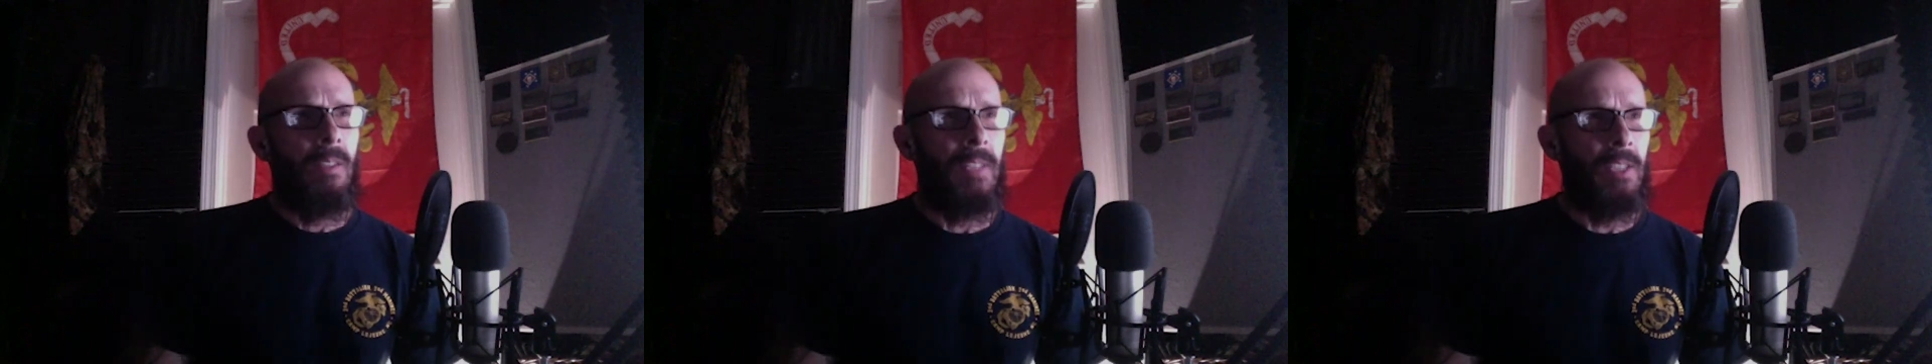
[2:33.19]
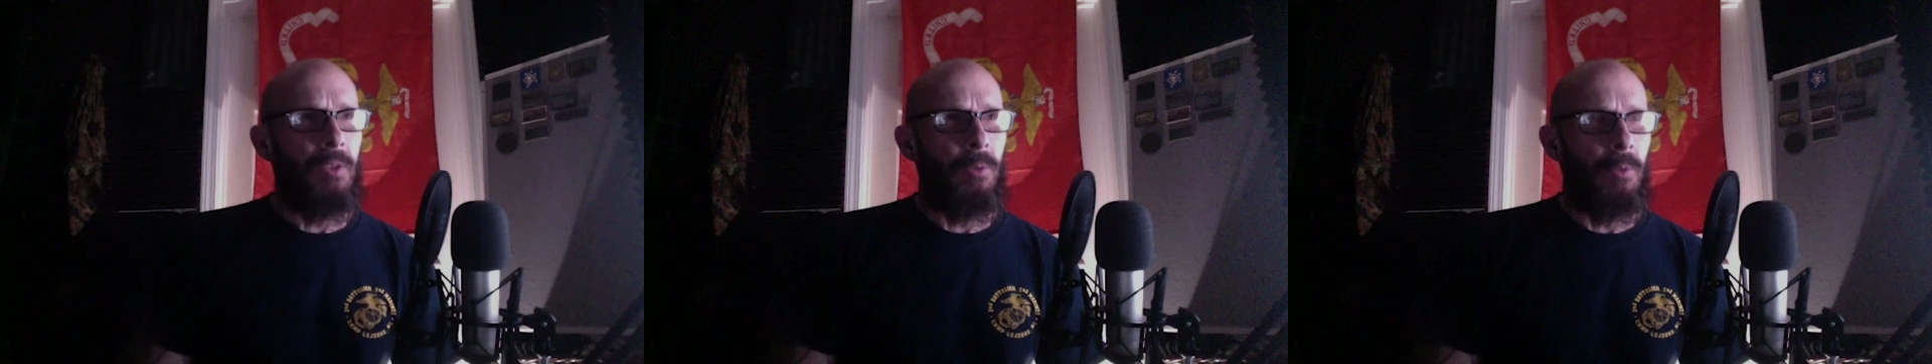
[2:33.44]

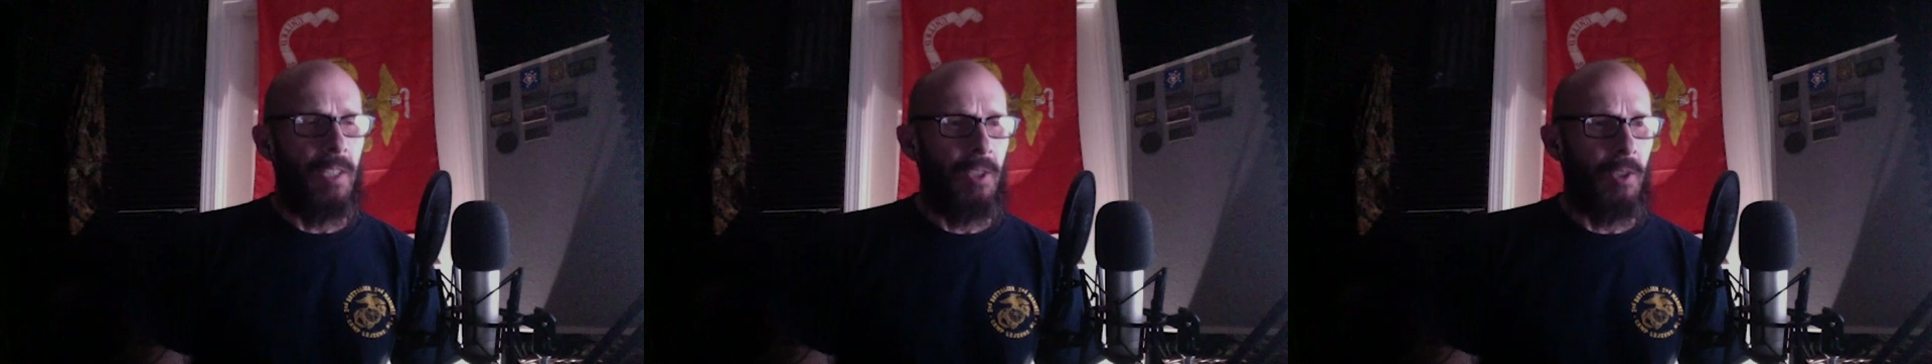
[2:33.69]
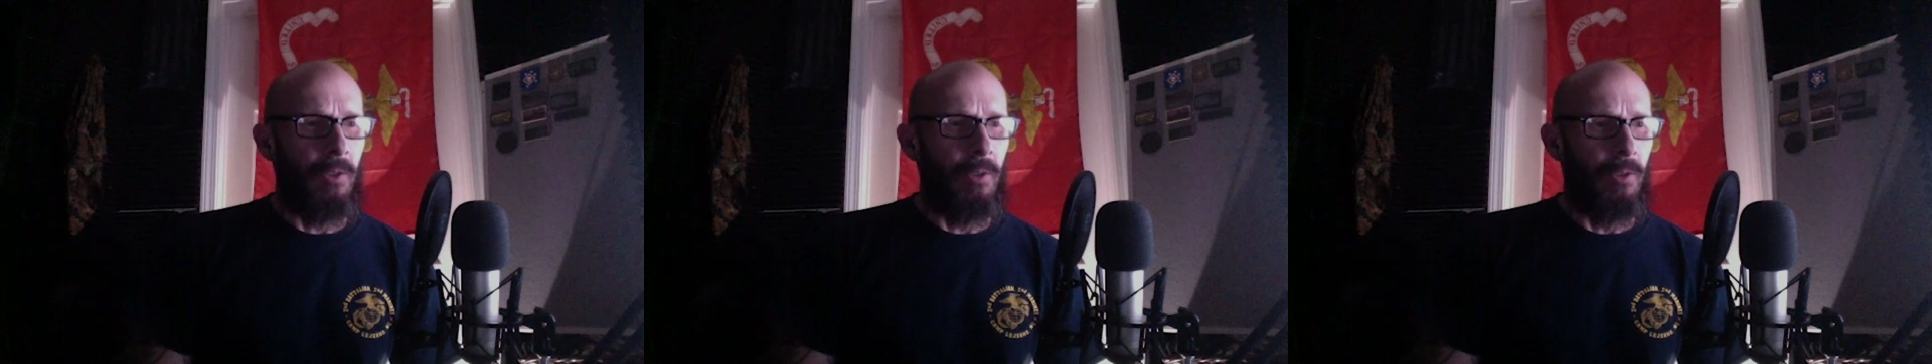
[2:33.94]
the
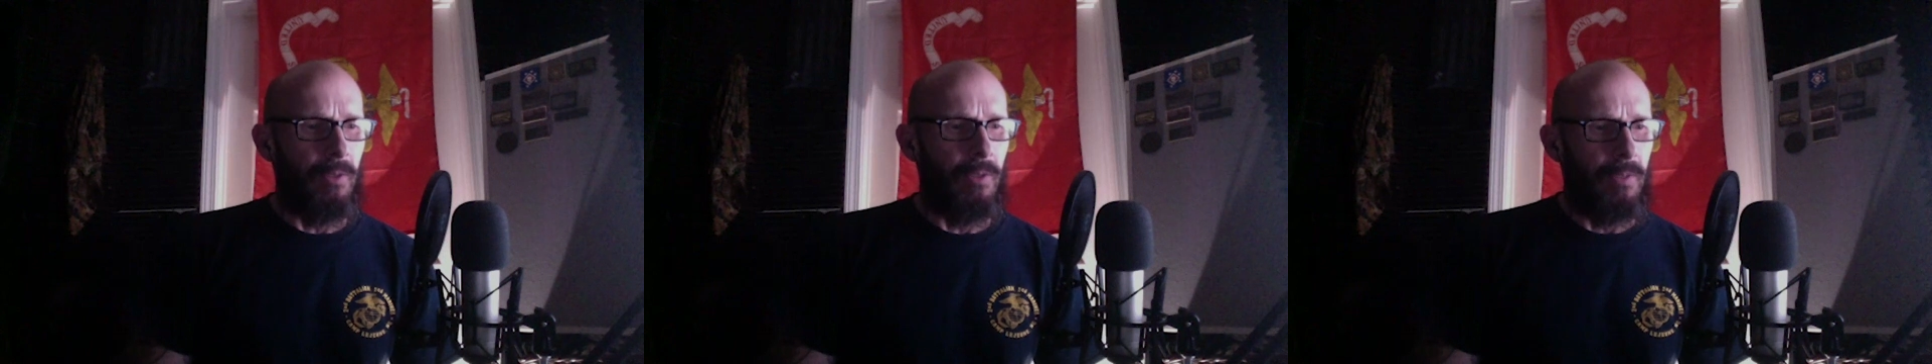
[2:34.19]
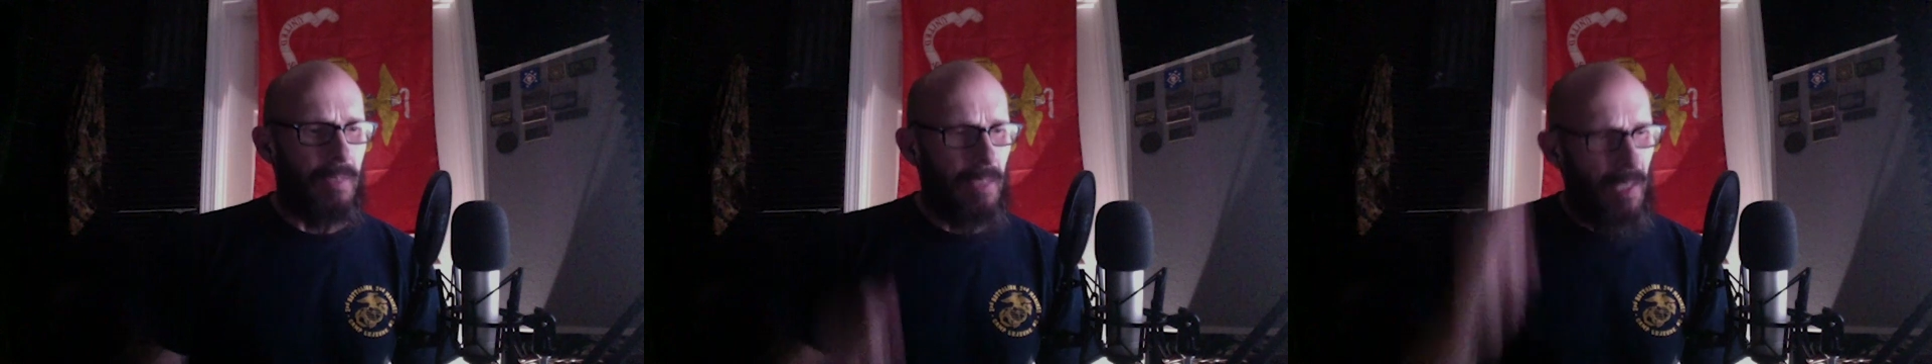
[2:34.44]
traditional,
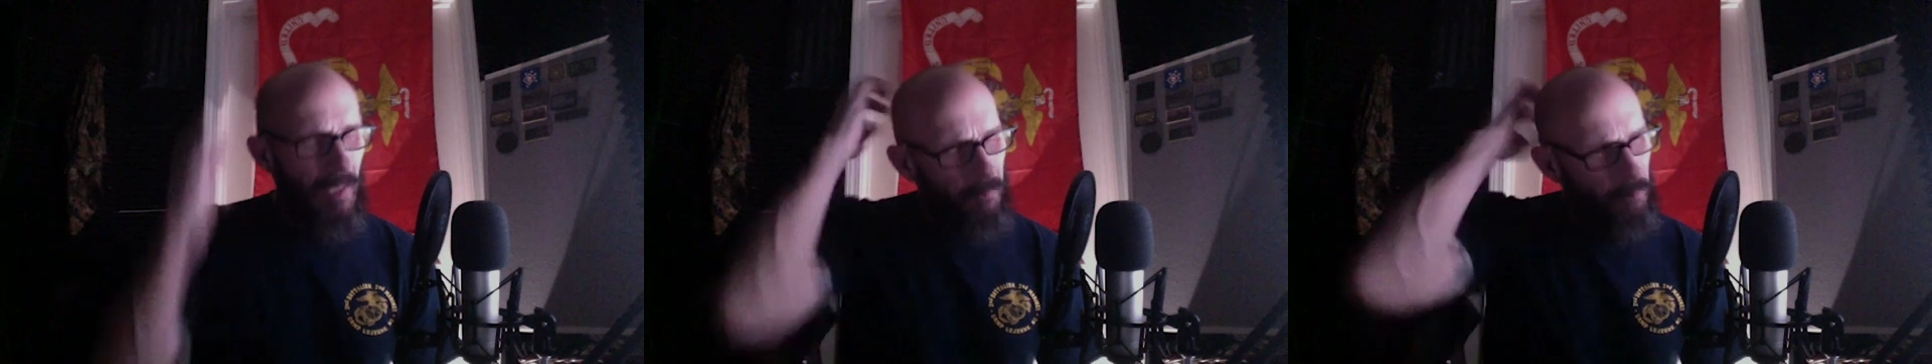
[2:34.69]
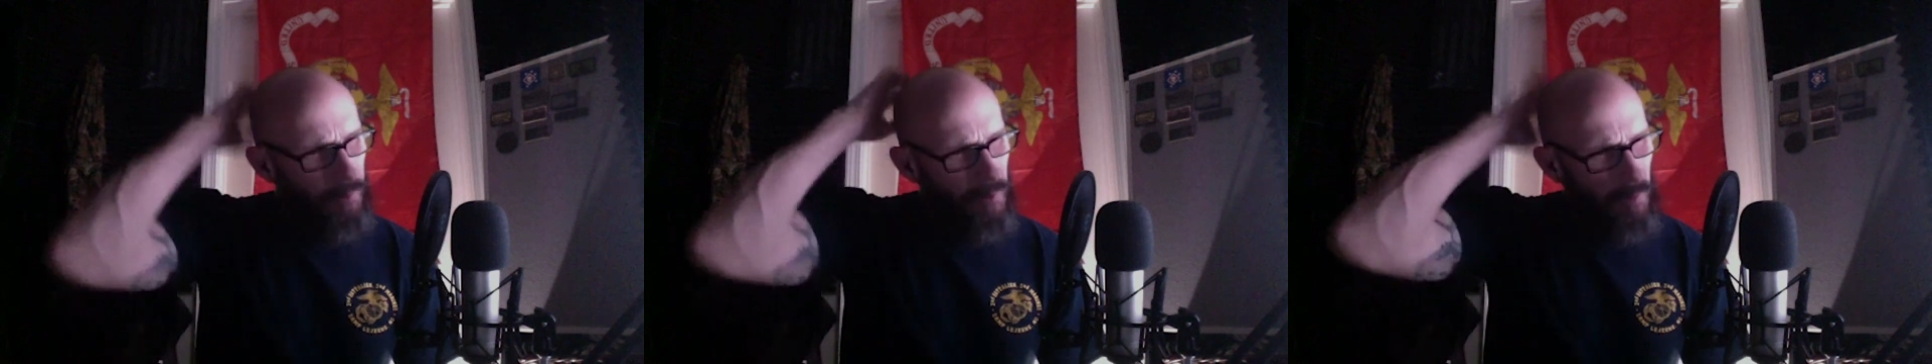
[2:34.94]

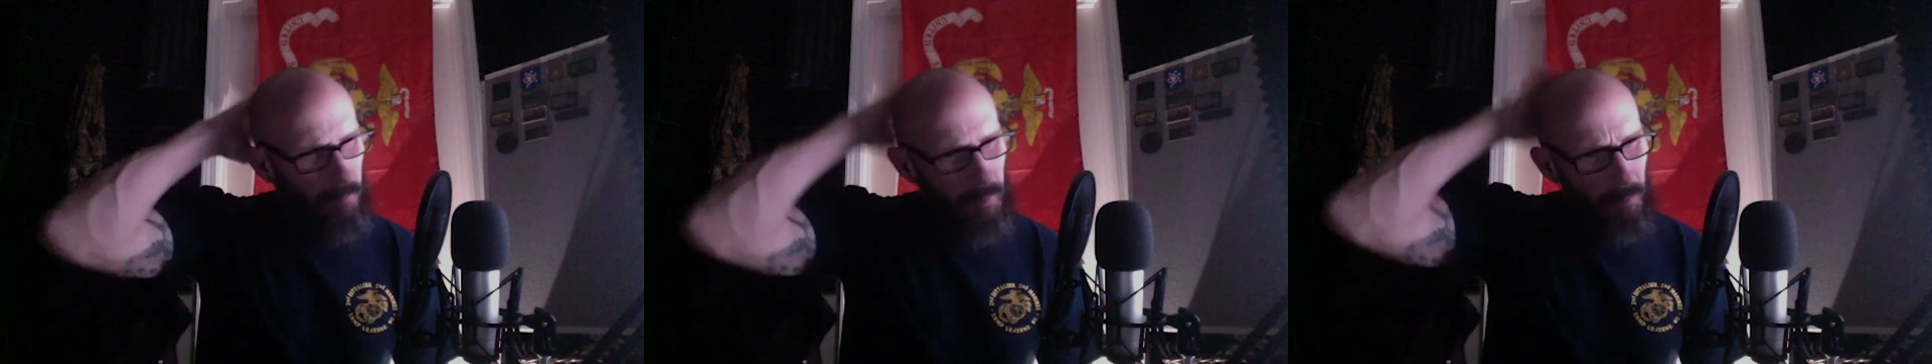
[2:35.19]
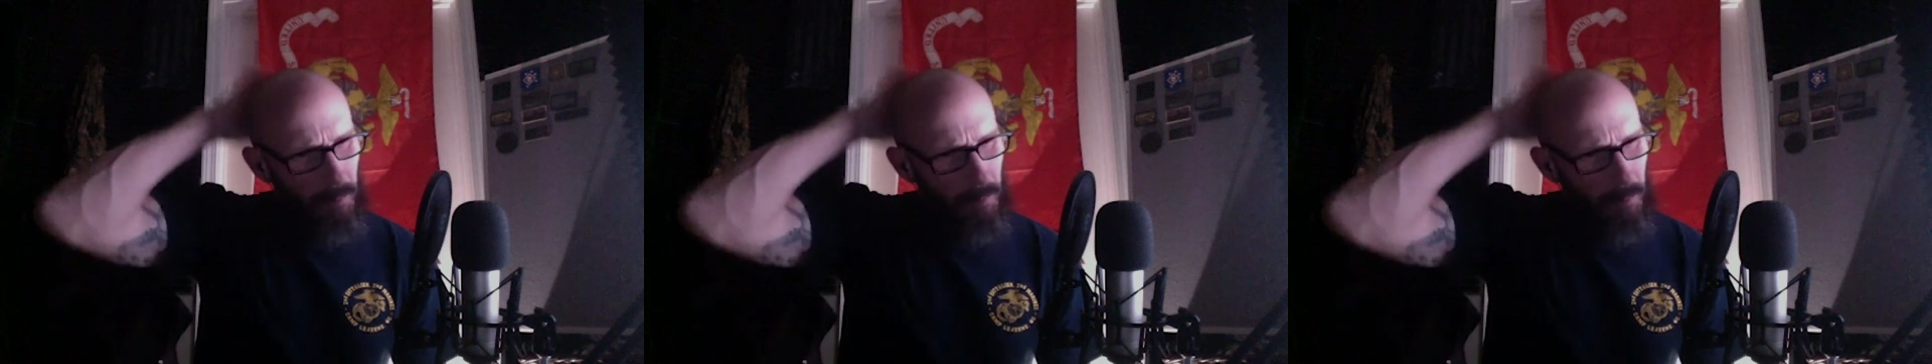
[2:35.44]
which some people